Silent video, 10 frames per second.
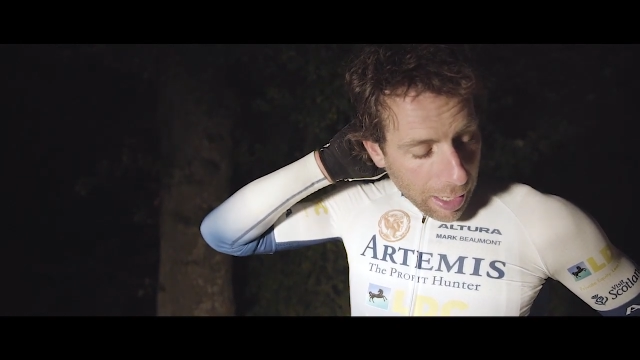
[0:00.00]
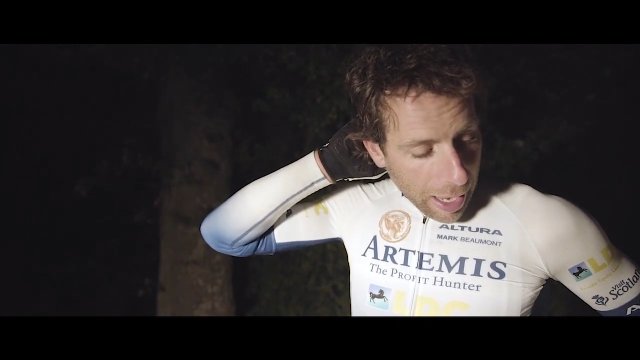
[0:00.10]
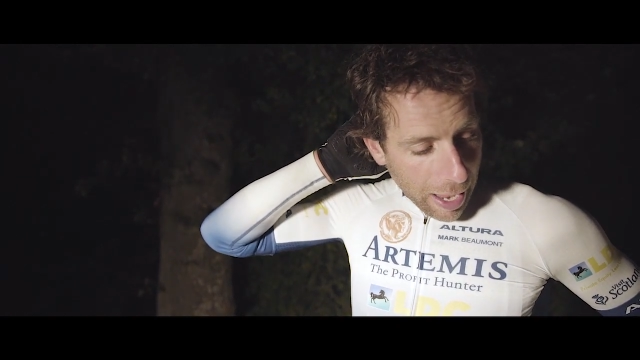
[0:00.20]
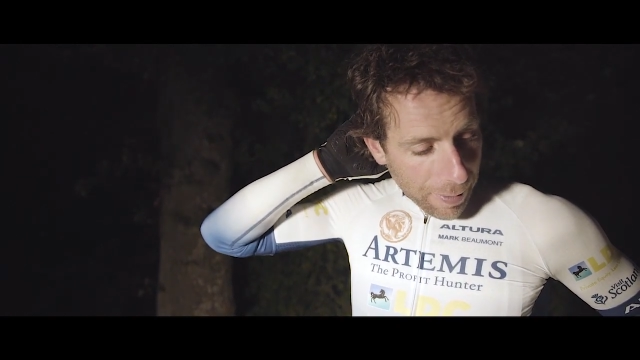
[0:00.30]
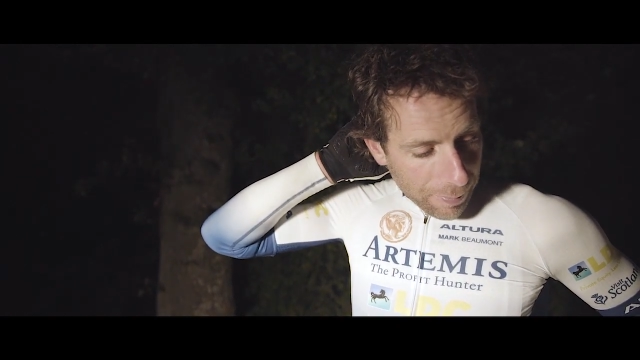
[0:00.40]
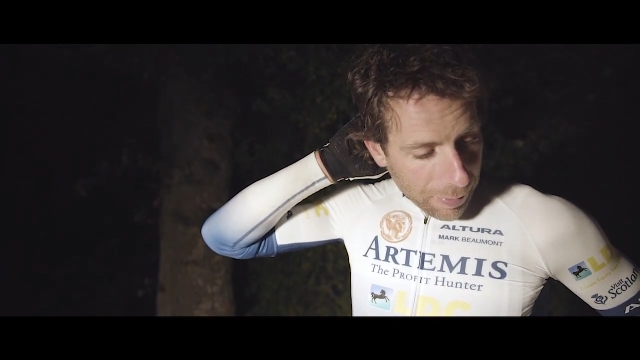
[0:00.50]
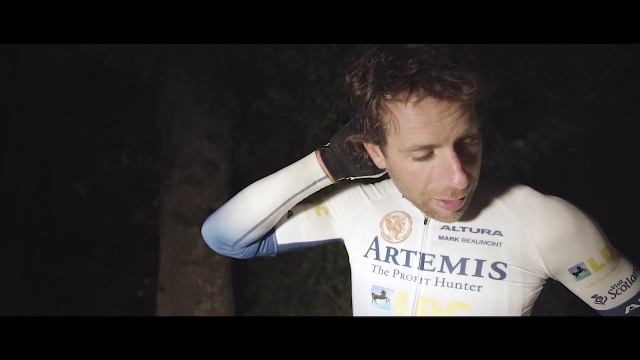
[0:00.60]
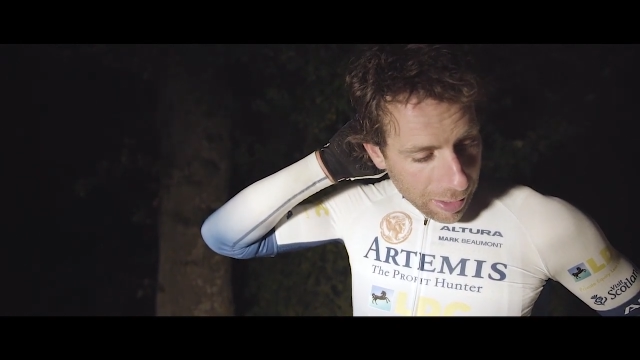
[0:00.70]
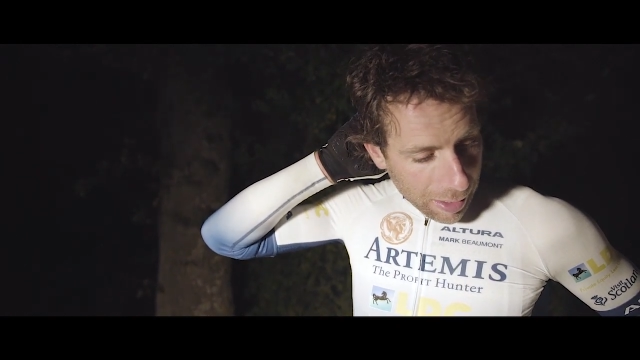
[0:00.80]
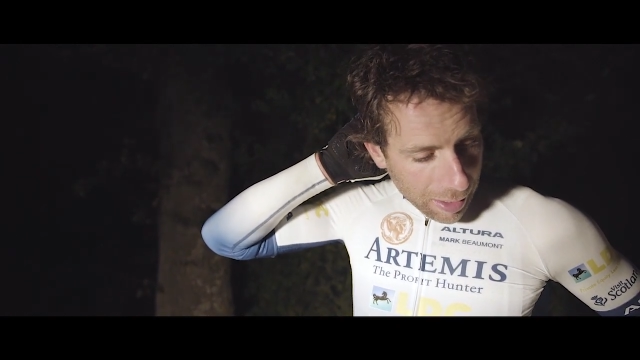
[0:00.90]
Um,
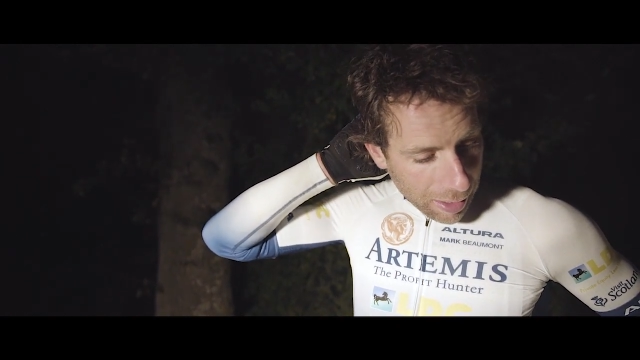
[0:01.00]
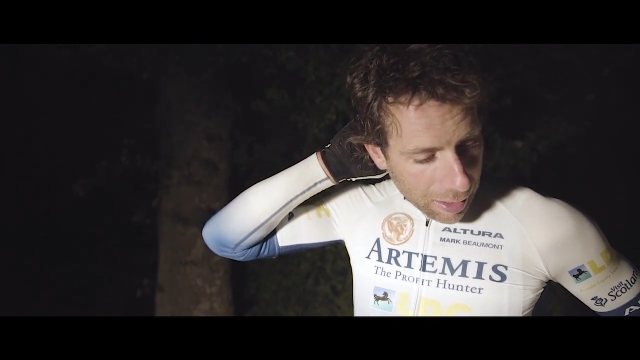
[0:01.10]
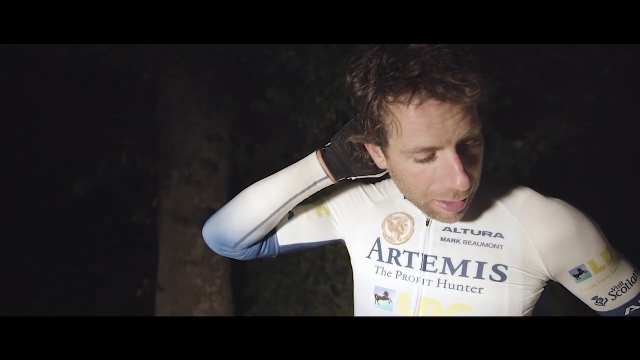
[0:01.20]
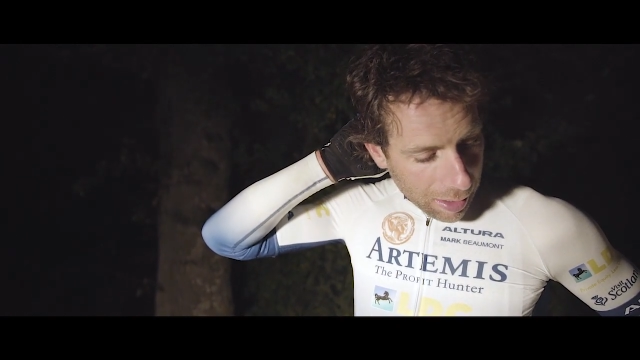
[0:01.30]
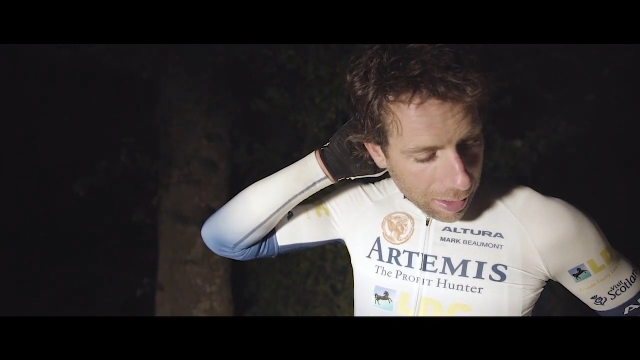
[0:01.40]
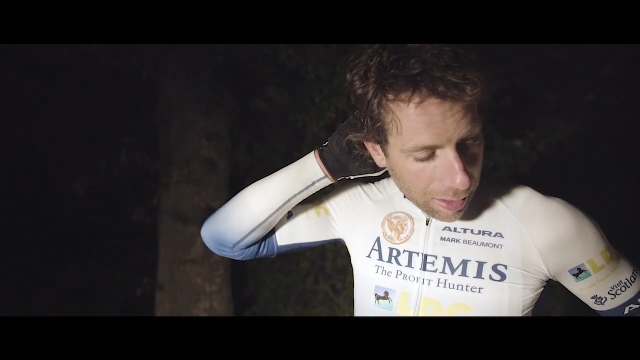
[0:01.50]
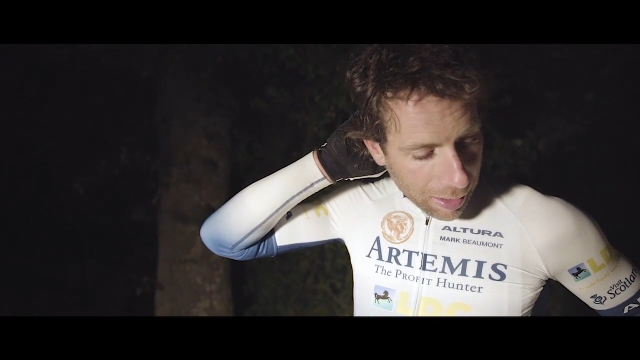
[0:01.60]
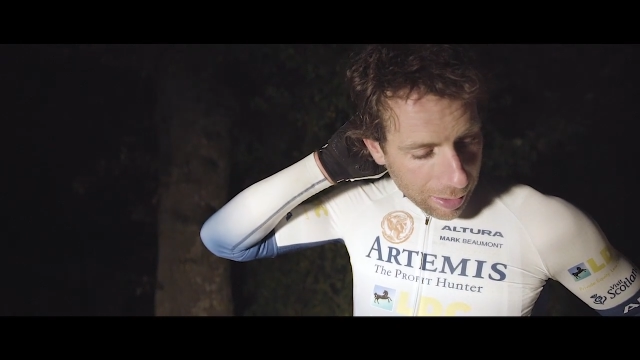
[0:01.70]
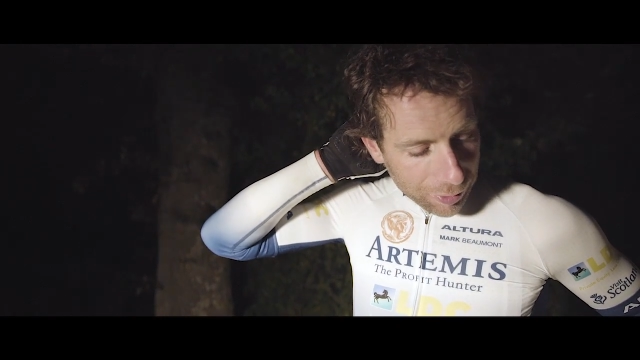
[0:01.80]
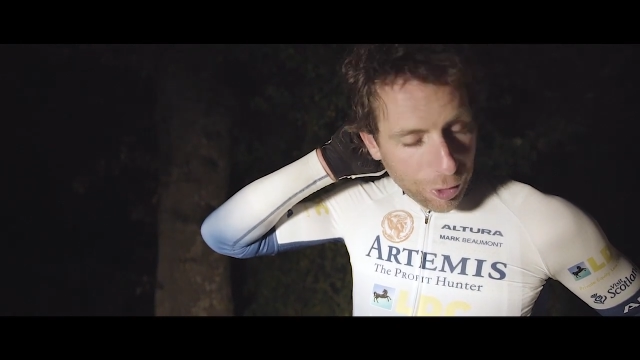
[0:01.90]

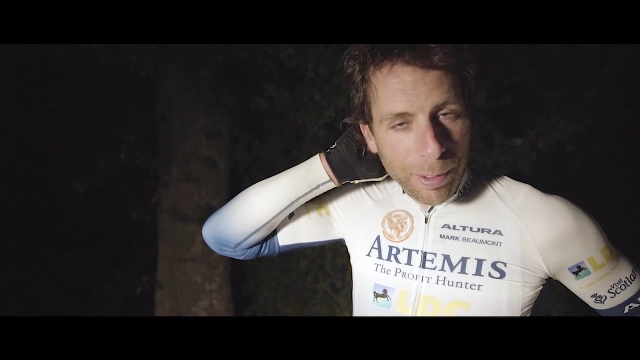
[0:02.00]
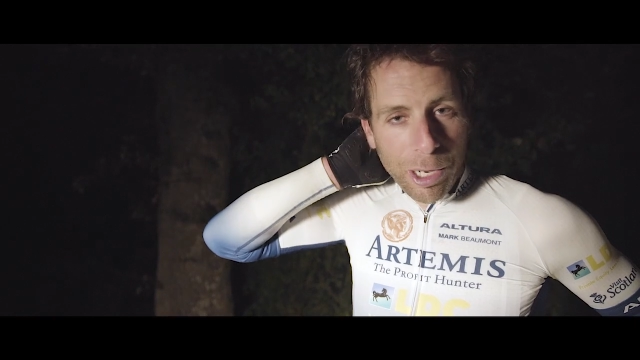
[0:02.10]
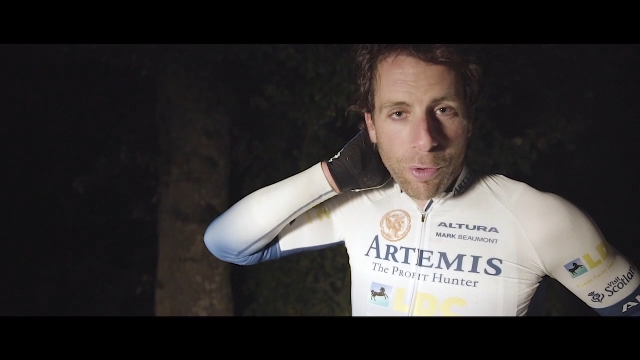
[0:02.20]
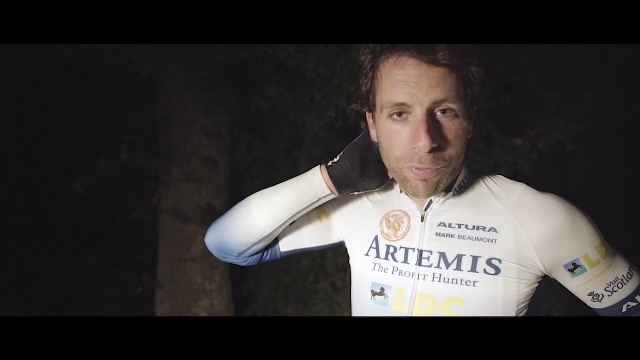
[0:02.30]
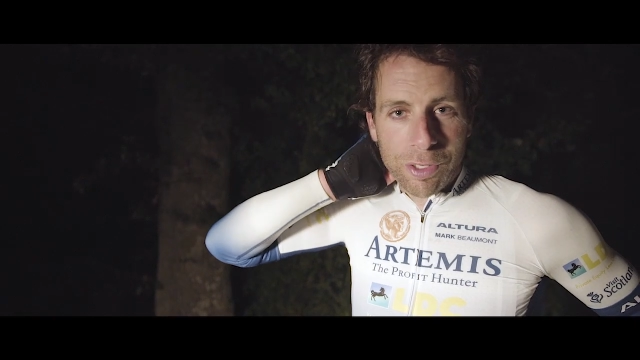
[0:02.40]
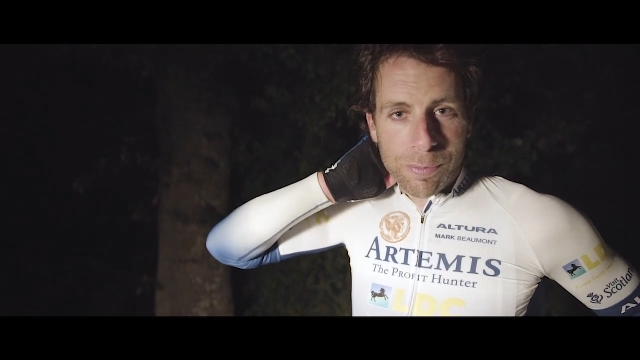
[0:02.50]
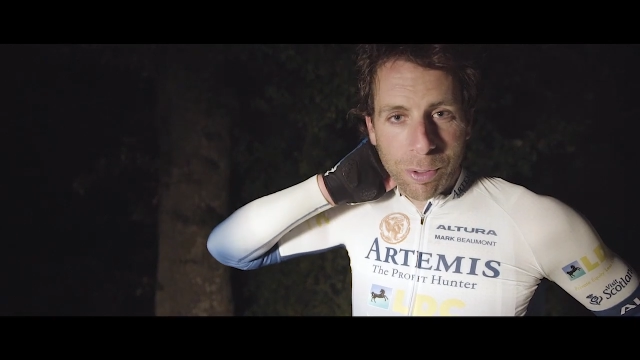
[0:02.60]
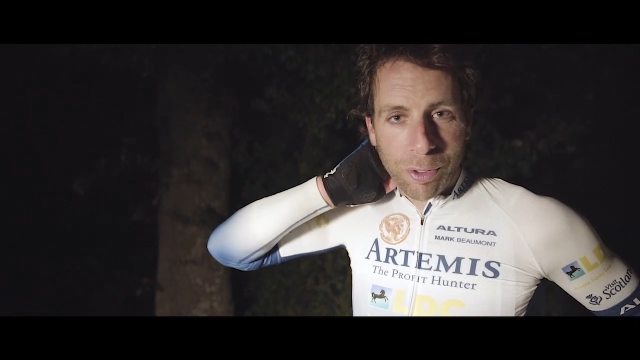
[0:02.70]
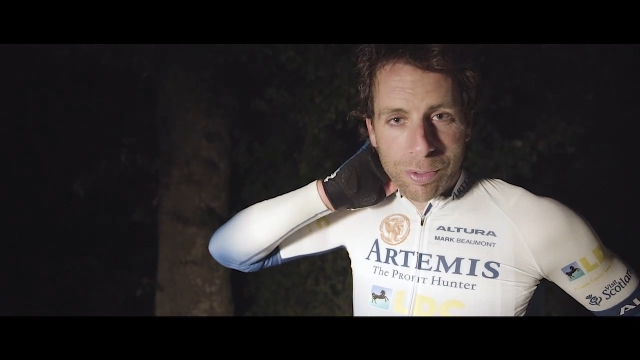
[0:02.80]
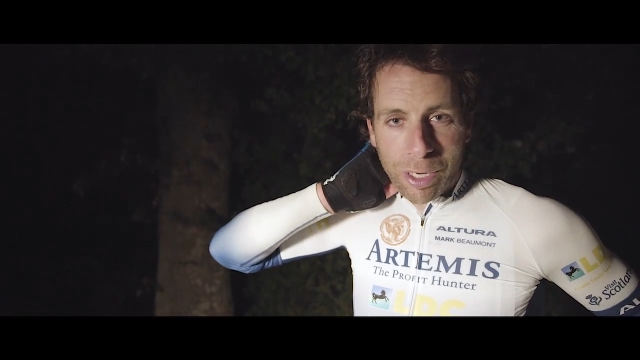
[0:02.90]
it's going to be a lot of fun
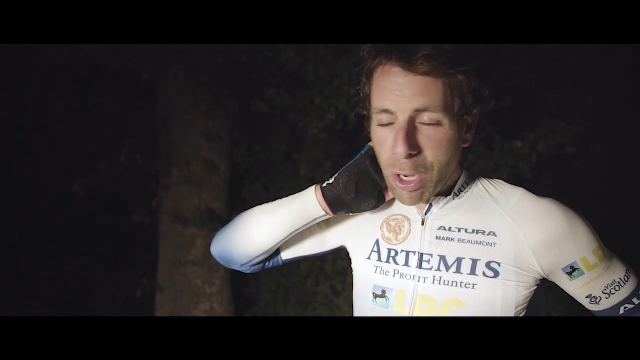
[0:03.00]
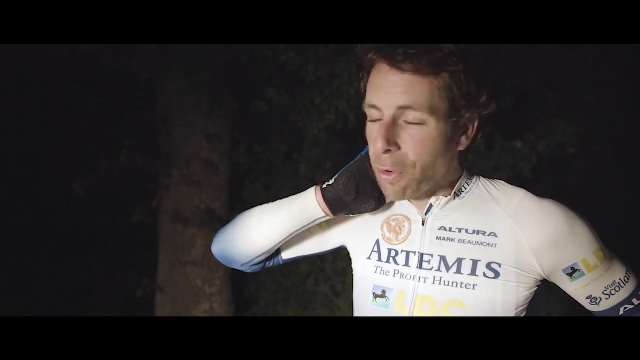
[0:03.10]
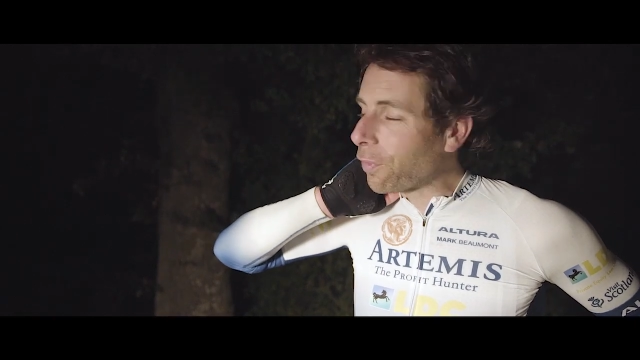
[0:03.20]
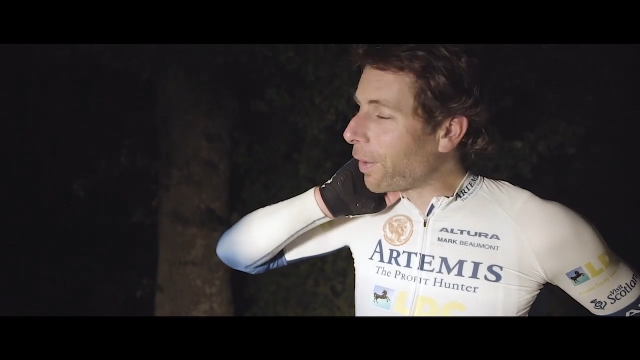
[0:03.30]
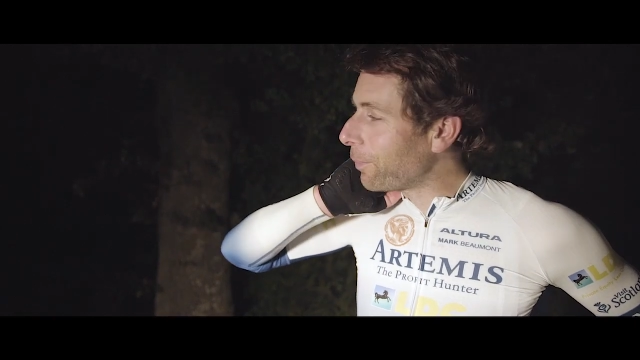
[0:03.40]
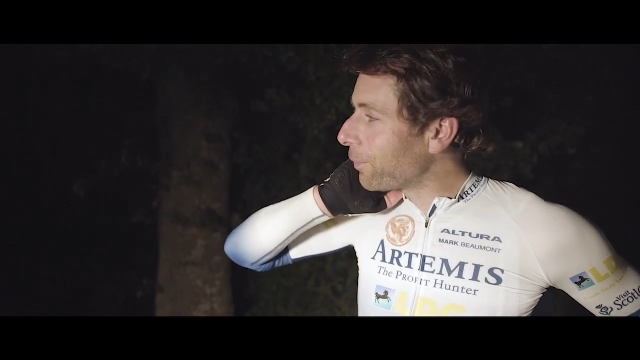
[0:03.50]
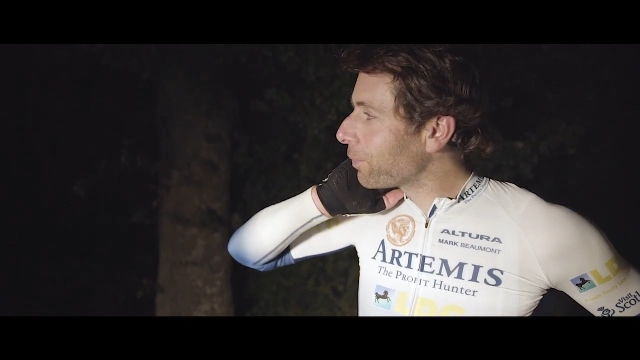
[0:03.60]
tomorrow. A lot of fun.